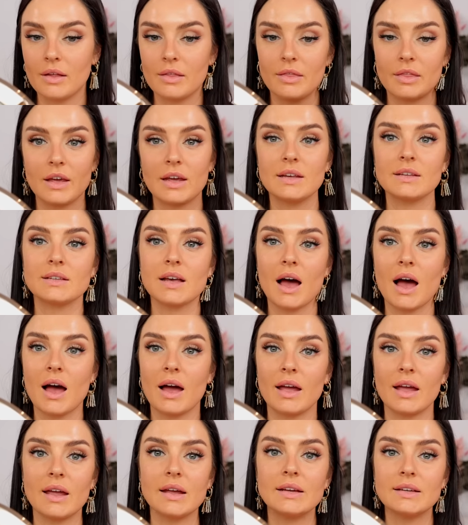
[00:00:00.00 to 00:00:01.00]
These
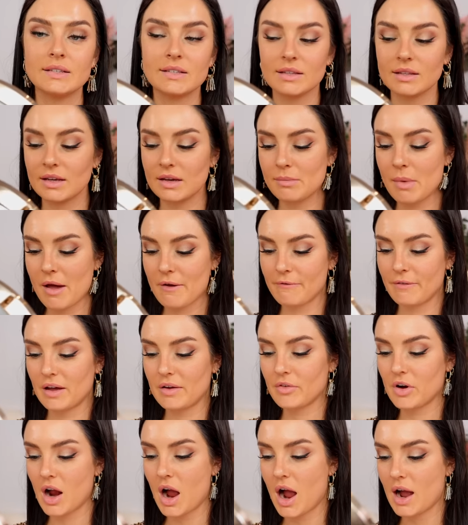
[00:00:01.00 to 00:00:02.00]
are easily my
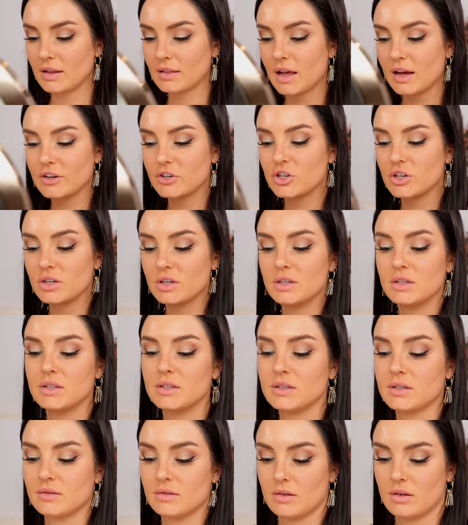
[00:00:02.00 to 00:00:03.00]
favorite
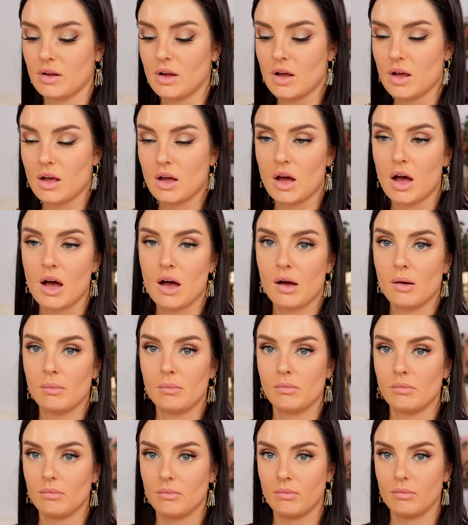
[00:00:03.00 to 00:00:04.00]
eyelashes,
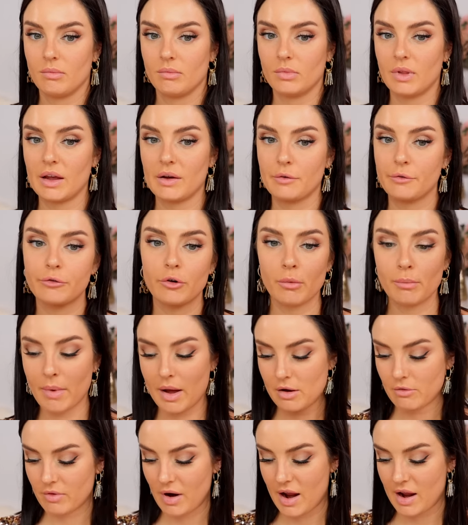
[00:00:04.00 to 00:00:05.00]
like from
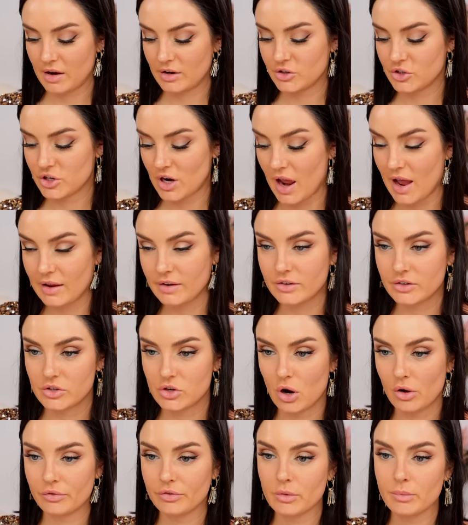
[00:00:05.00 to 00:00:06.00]
my range and
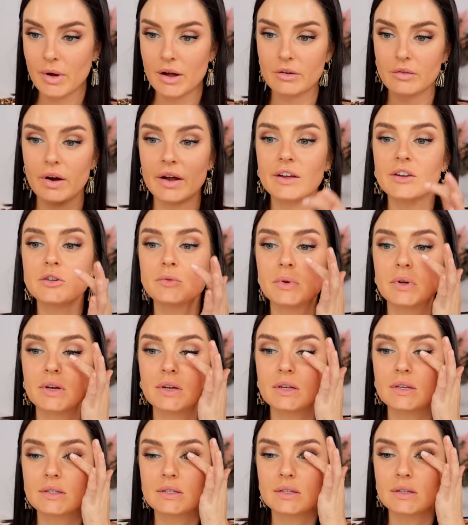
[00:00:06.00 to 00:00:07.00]
not from my range,
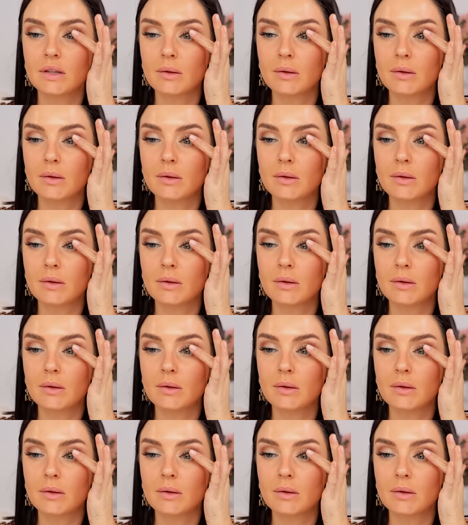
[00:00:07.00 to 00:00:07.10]
because